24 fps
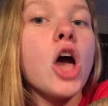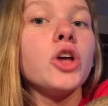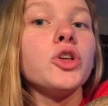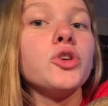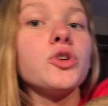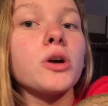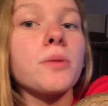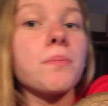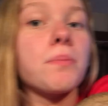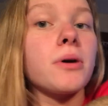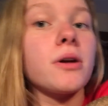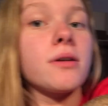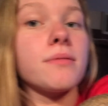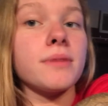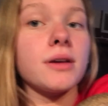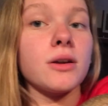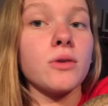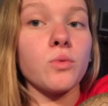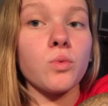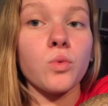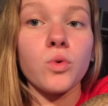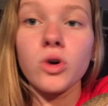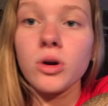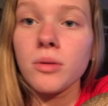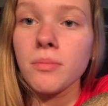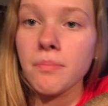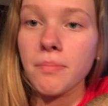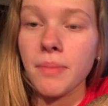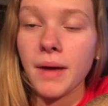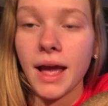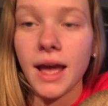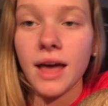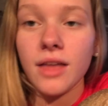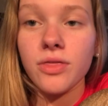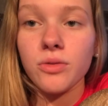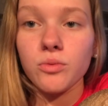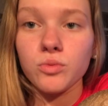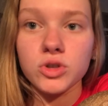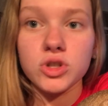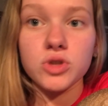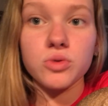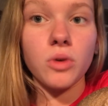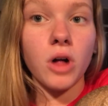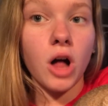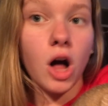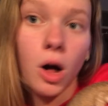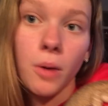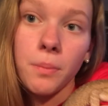you can put him in a warm bath, which
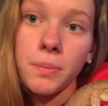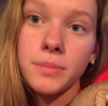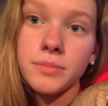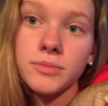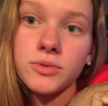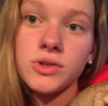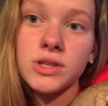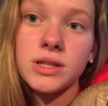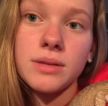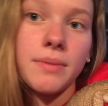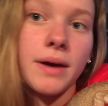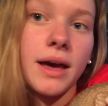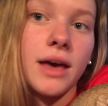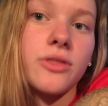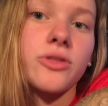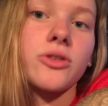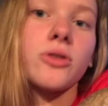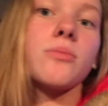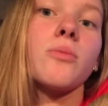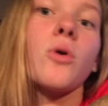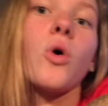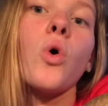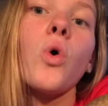will help him use the bathroom,